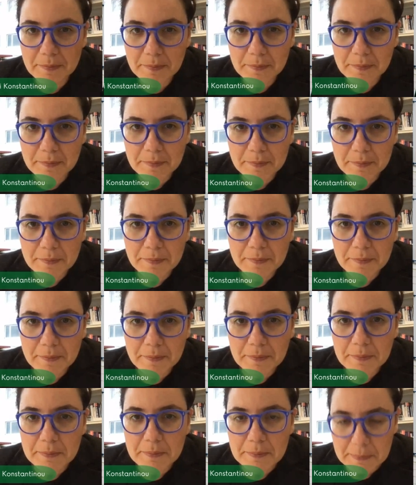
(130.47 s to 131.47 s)

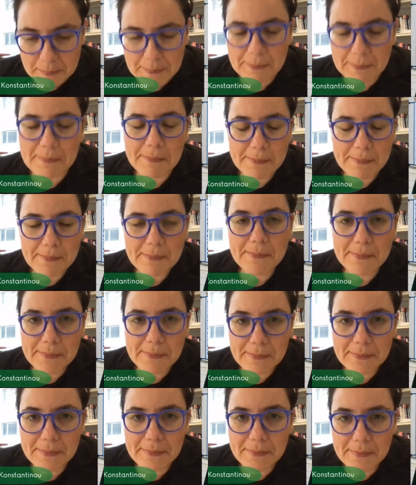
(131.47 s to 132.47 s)

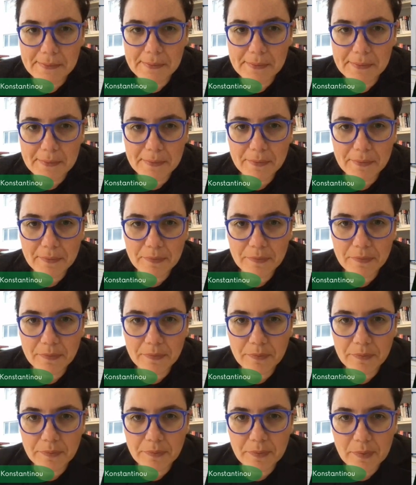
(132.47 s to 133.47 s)

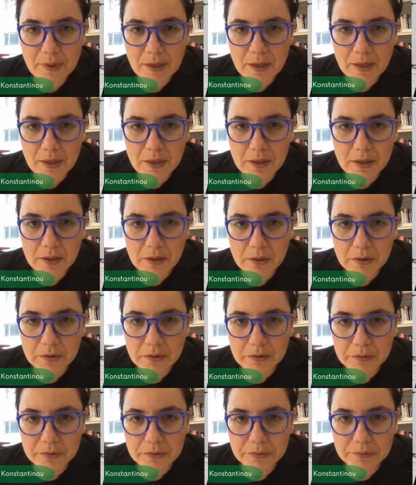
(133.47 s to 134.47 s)

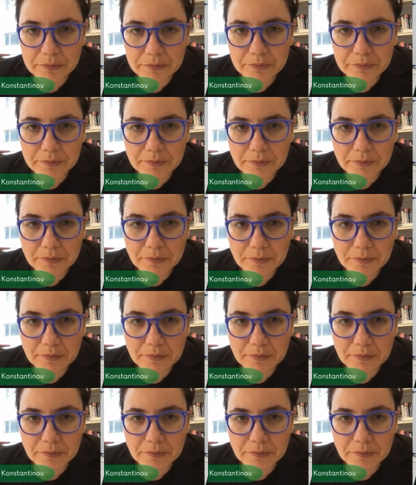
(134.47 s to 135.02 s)
This person isn't speaking.